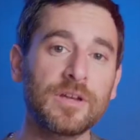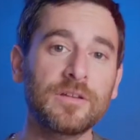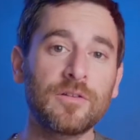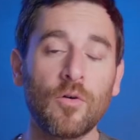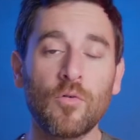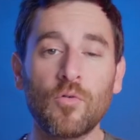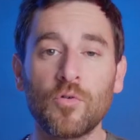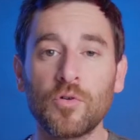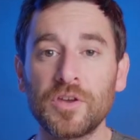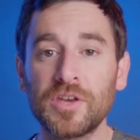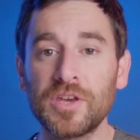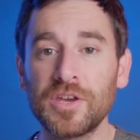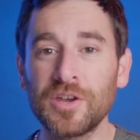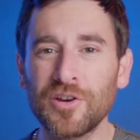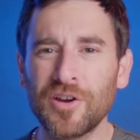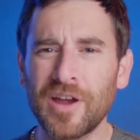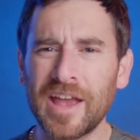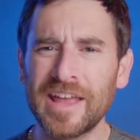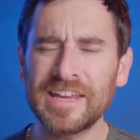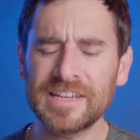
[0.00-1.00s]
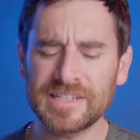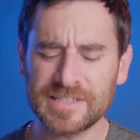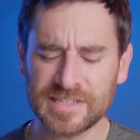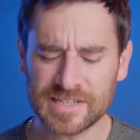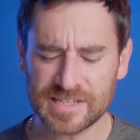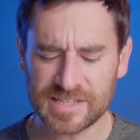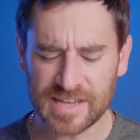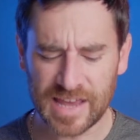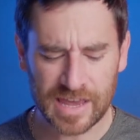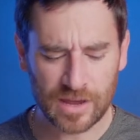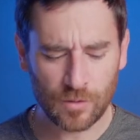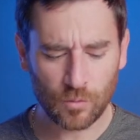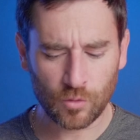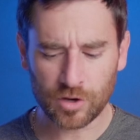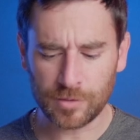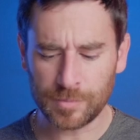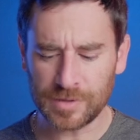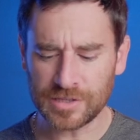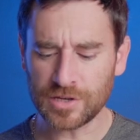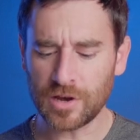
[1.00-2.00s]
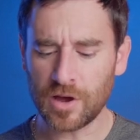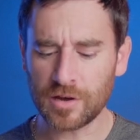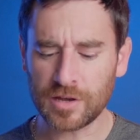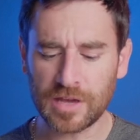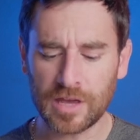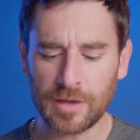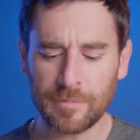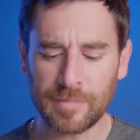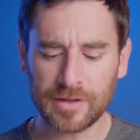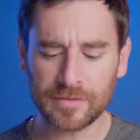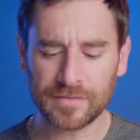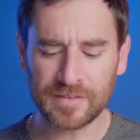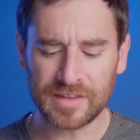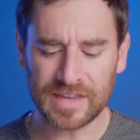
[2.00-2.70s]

Lowell here, and today we're going to be talking about the